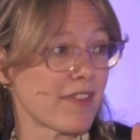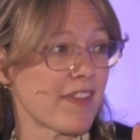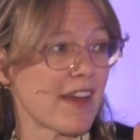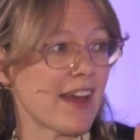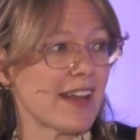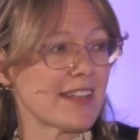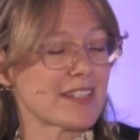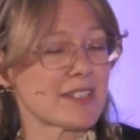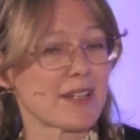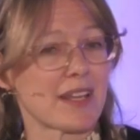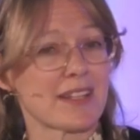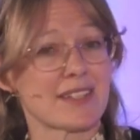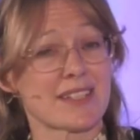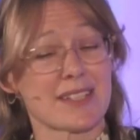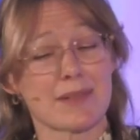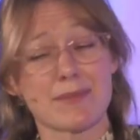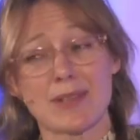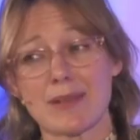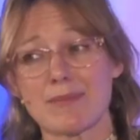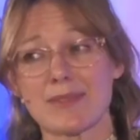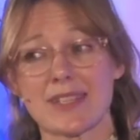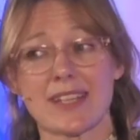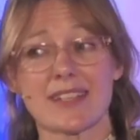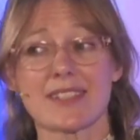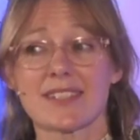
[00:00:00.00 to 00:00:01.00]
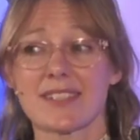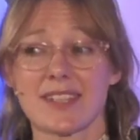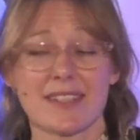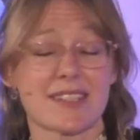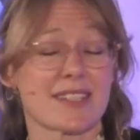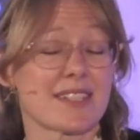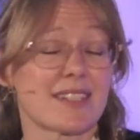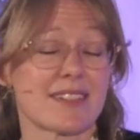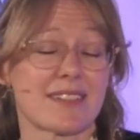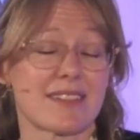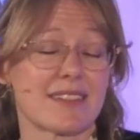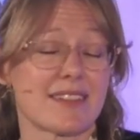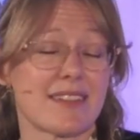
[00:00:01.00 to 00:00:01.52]
that, and sometimes that
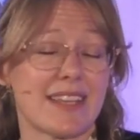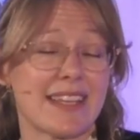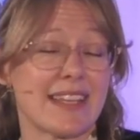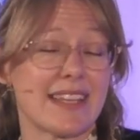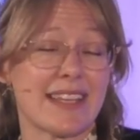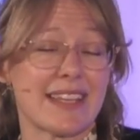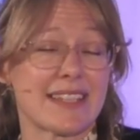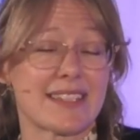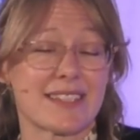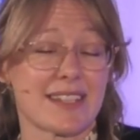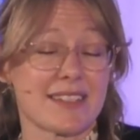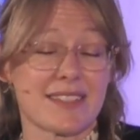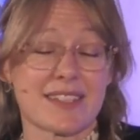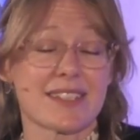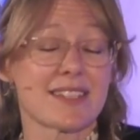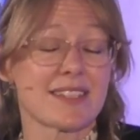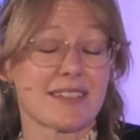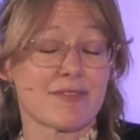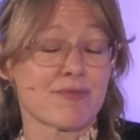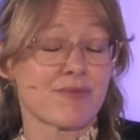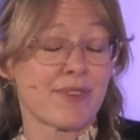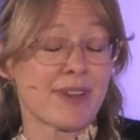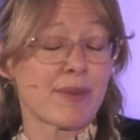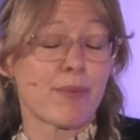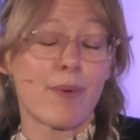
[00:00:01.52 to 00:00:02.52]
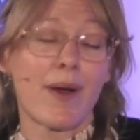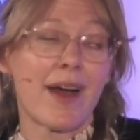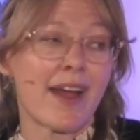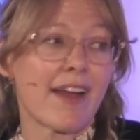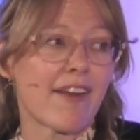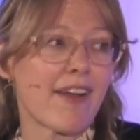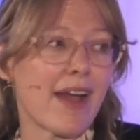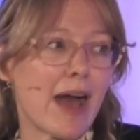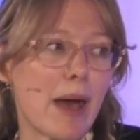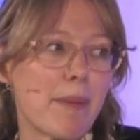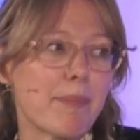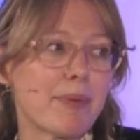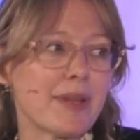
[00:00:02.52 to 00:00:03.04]
doesn't rewire
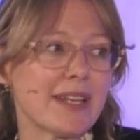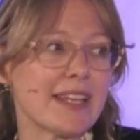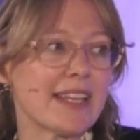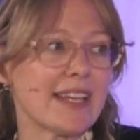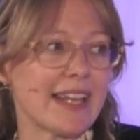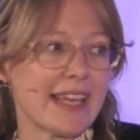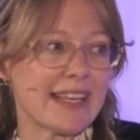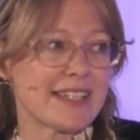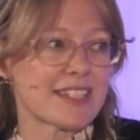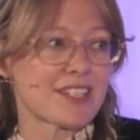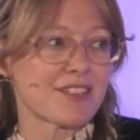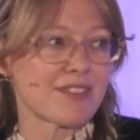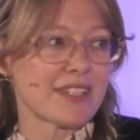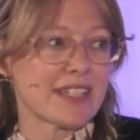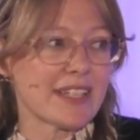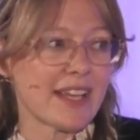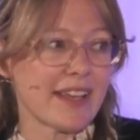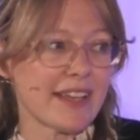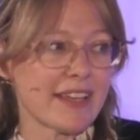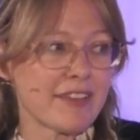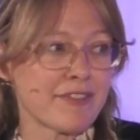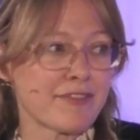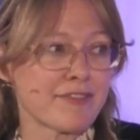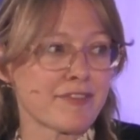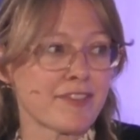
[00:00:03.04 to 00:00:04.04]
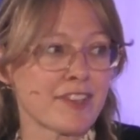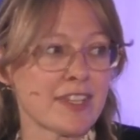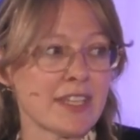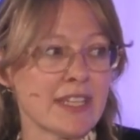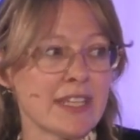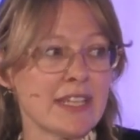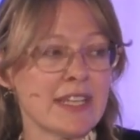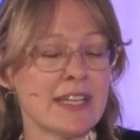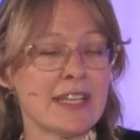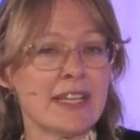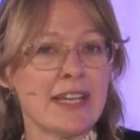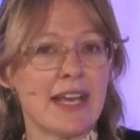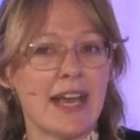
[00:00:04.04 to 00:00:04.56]
happily later in life.
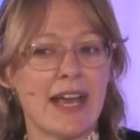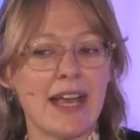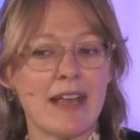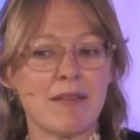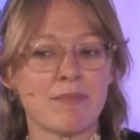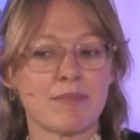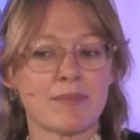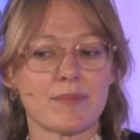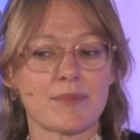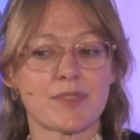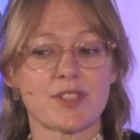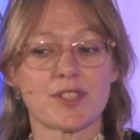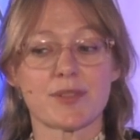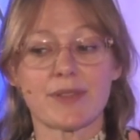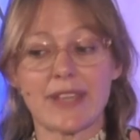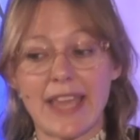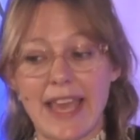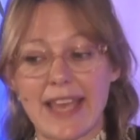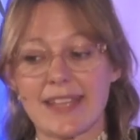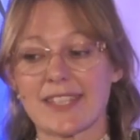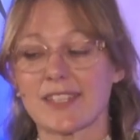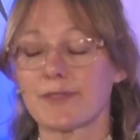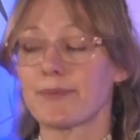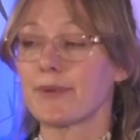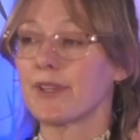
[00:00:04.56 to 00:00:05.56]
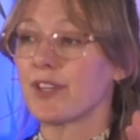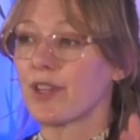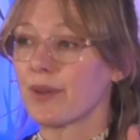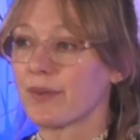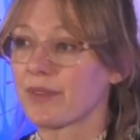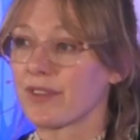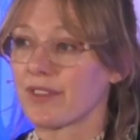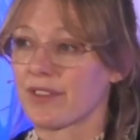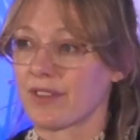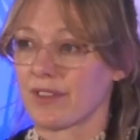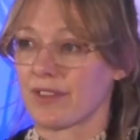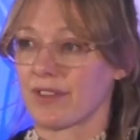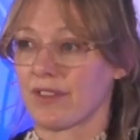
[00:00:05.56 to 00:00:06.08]
So yes, we know
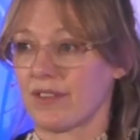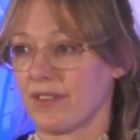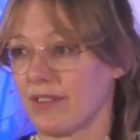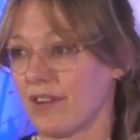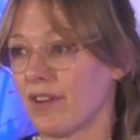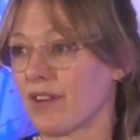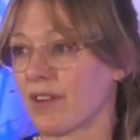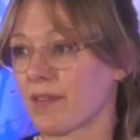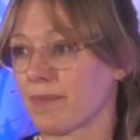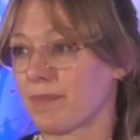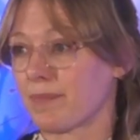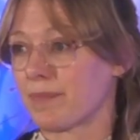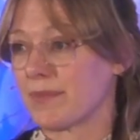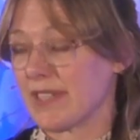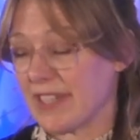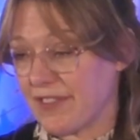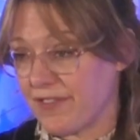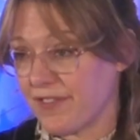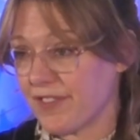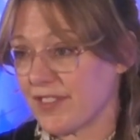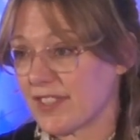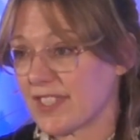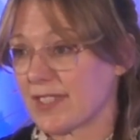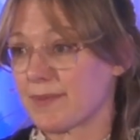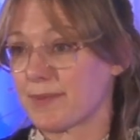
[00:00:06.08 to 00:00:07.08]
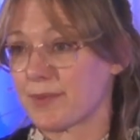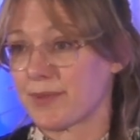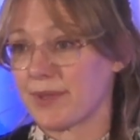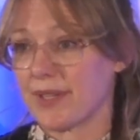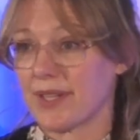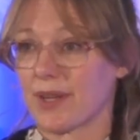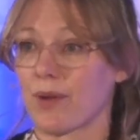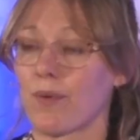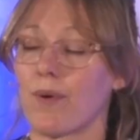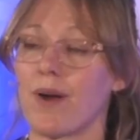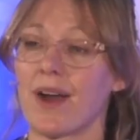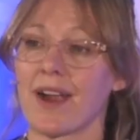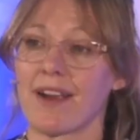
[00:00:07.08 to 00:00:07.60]
that there are differences between
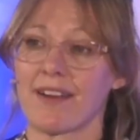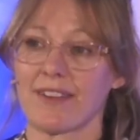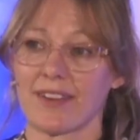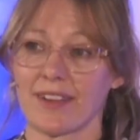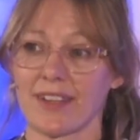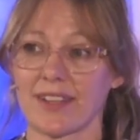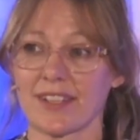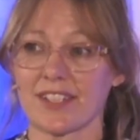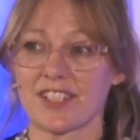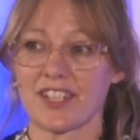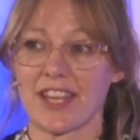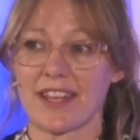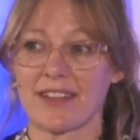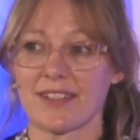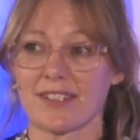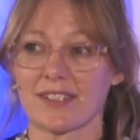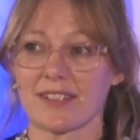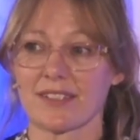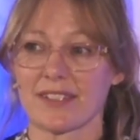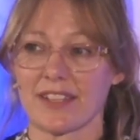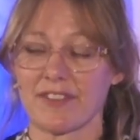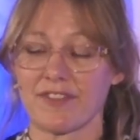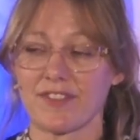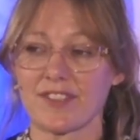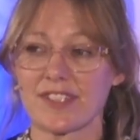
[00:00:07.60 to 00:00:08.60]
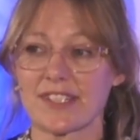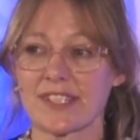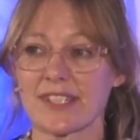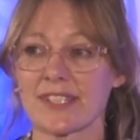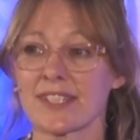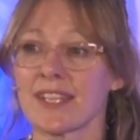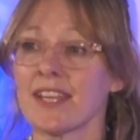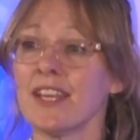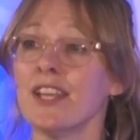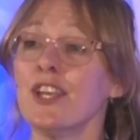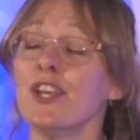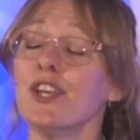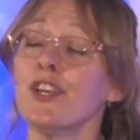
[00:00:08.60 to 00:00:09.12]
acquired and congenital differences.
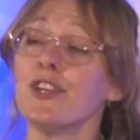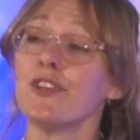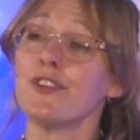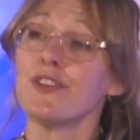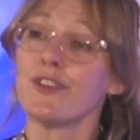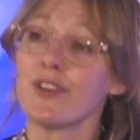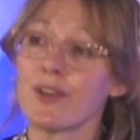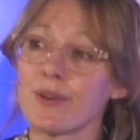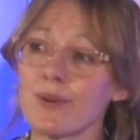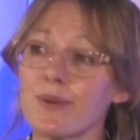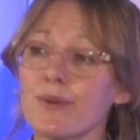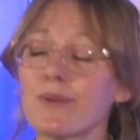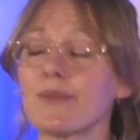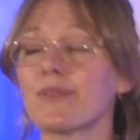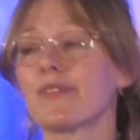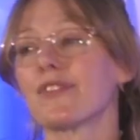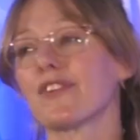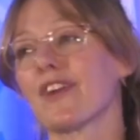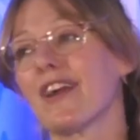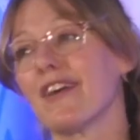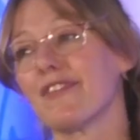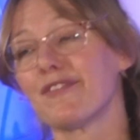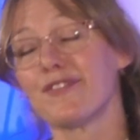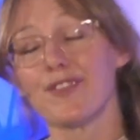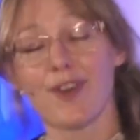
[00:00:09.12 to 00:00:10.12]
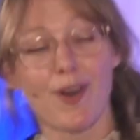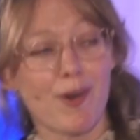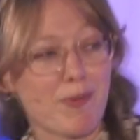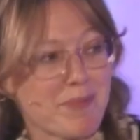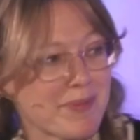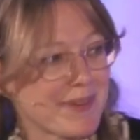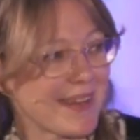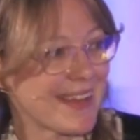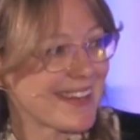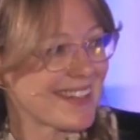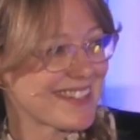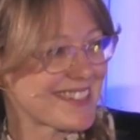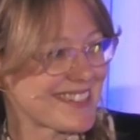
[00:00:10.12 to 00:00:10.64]
No, there have not
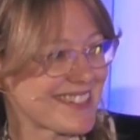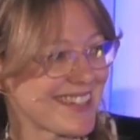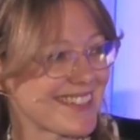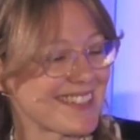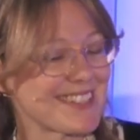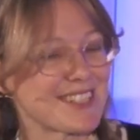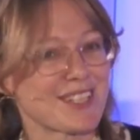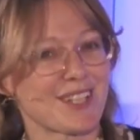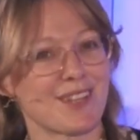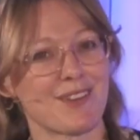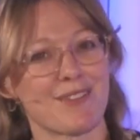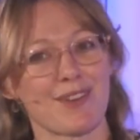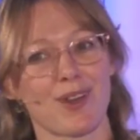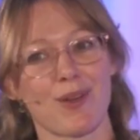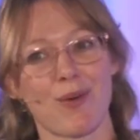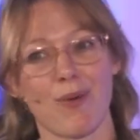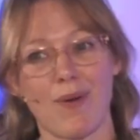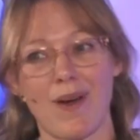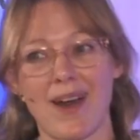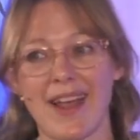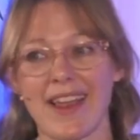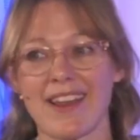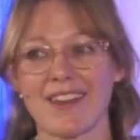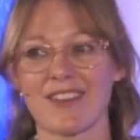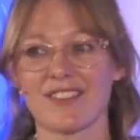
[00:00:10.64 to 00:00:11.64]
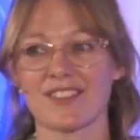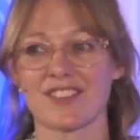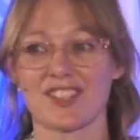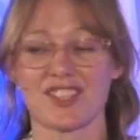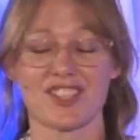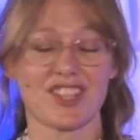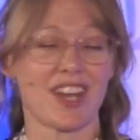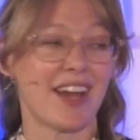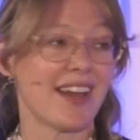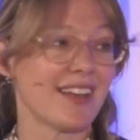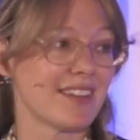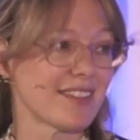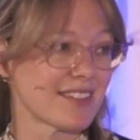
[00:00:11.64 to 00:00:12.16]
been any studies of acquired
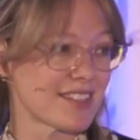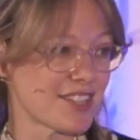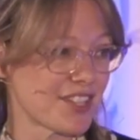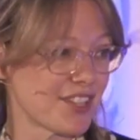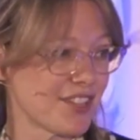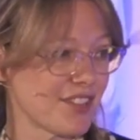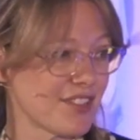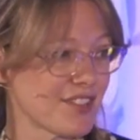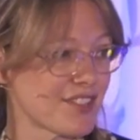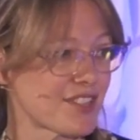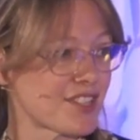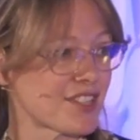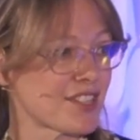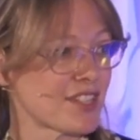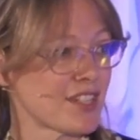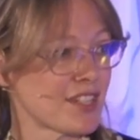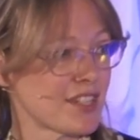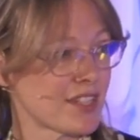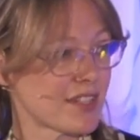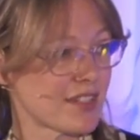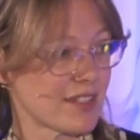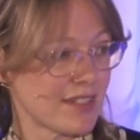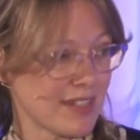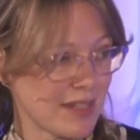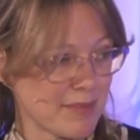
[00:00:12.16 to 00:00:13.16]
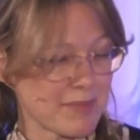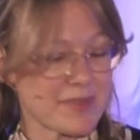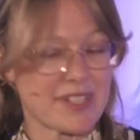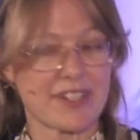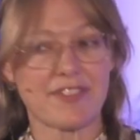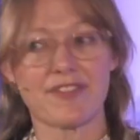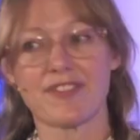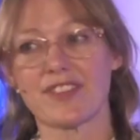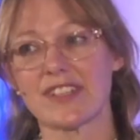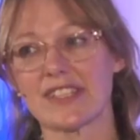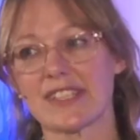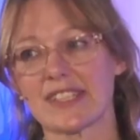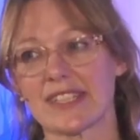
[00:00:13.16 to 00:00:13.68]
childhood limb
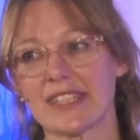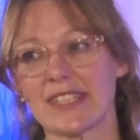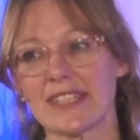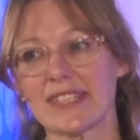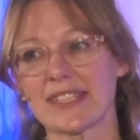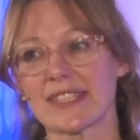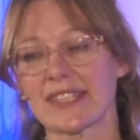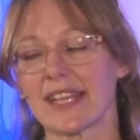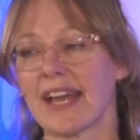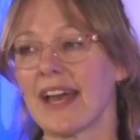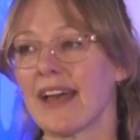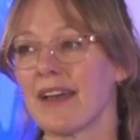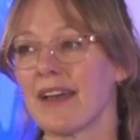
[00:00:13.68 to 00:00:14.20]
differences.